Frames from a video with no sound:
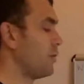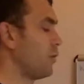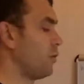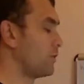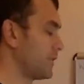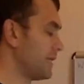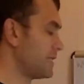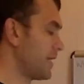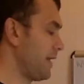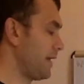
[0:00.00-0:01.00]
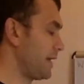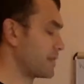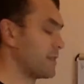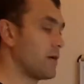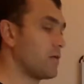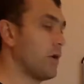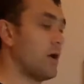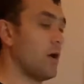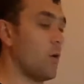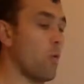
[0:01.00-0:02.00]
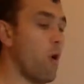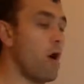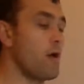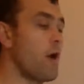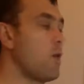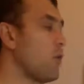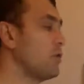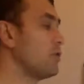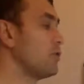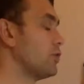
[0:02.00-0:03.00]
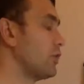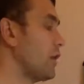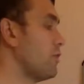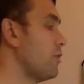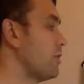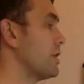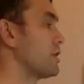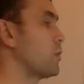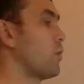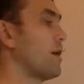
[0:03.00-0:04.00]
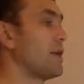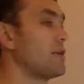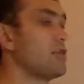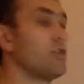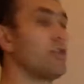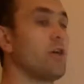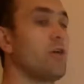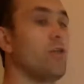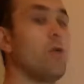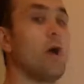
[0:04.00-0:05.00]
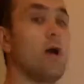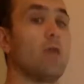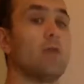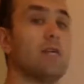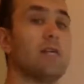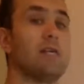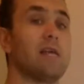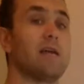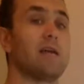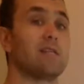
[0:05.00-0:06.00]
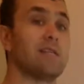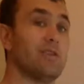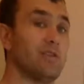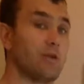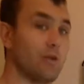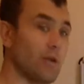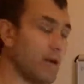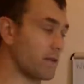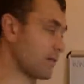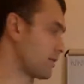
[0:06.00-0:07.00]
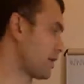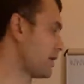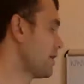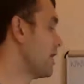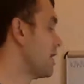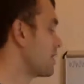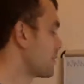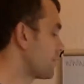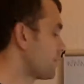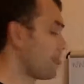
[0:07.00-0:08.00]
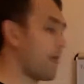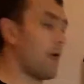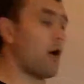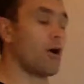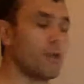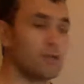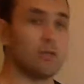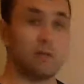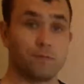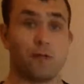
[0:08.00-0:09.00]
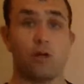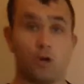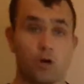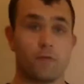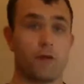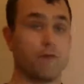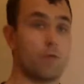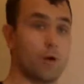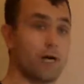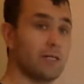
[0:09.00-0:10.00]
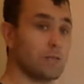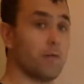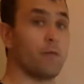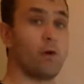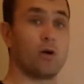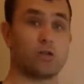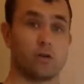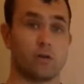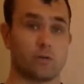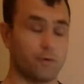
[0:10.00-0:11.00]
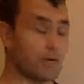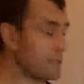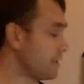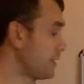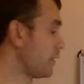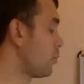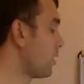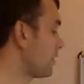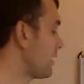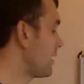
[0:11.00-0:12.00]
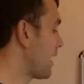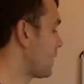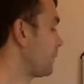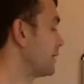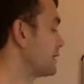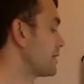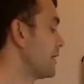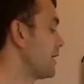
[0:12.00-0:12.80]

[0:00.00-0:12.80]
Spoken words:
all of these areas. Now, why I wanted to show you this was to show you how these areas interconnect, okay? So I used to lift a lot of heavy weights before I started fighting, and what then happens,